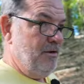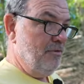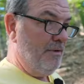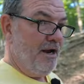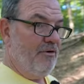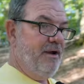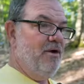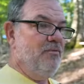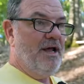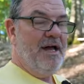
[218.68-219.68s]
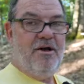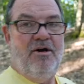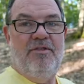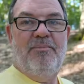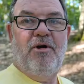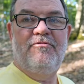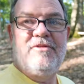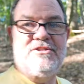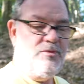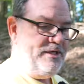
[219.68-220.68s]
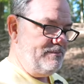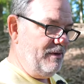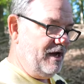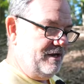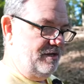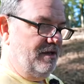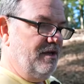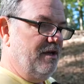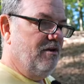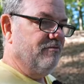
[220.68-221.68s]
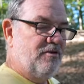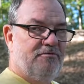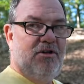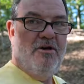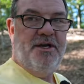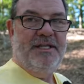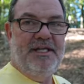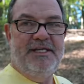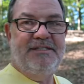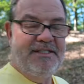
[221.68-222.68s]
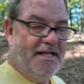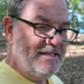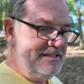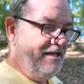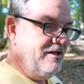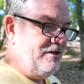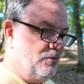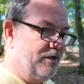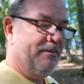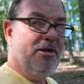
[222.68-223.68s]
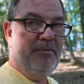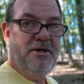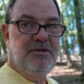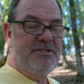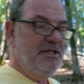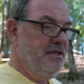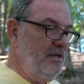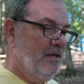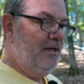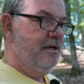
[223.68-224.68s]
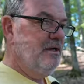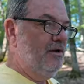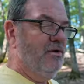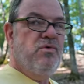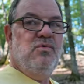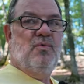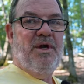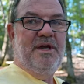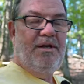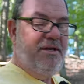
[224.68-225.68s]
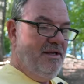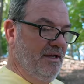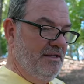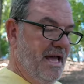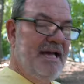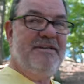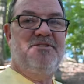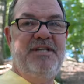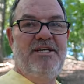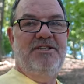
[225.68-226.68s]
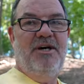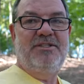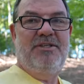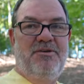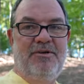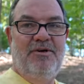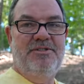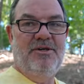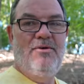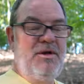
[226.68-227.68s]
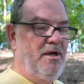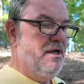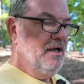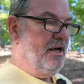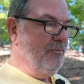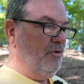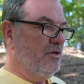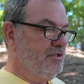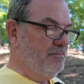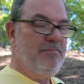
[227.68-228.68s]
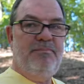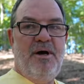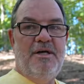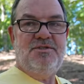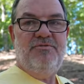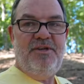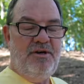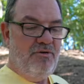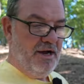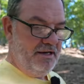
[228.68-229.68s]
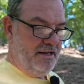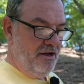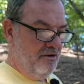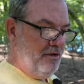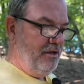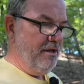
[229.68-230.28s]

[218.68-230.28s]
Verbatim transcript: right around what I call the perfect sweet spot for a vlogging lens, and that's 20 millimeters when active steady shot is turned on. So I'm gonna pause the video right now